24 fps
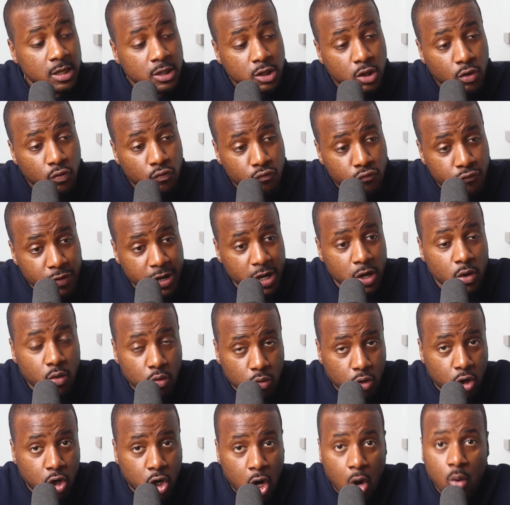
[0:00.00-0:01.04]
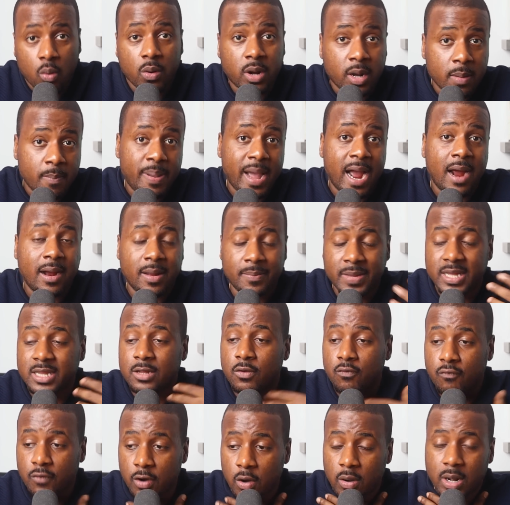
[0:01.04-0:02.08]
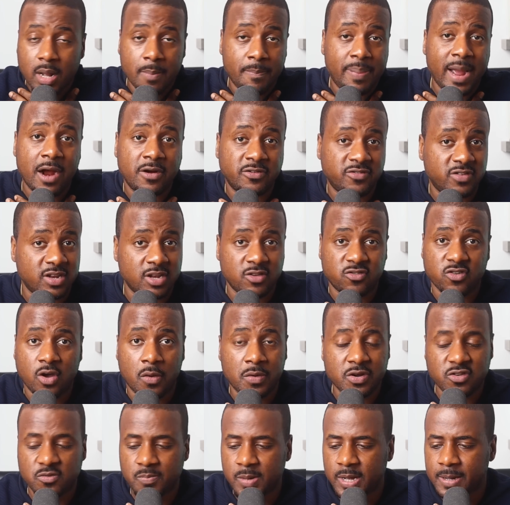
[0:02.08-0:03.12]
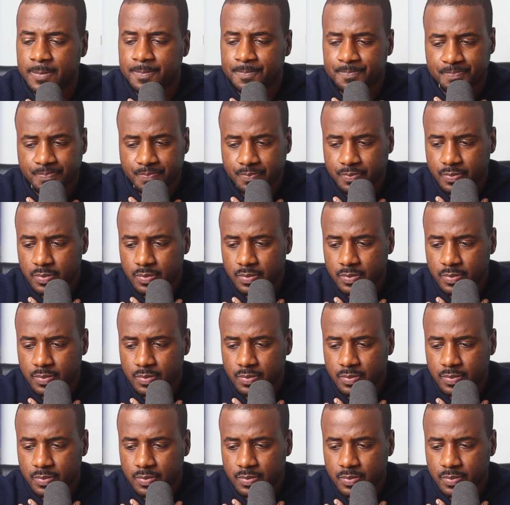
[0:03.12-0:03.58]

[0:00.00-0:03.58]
The real GOAT comparison has always been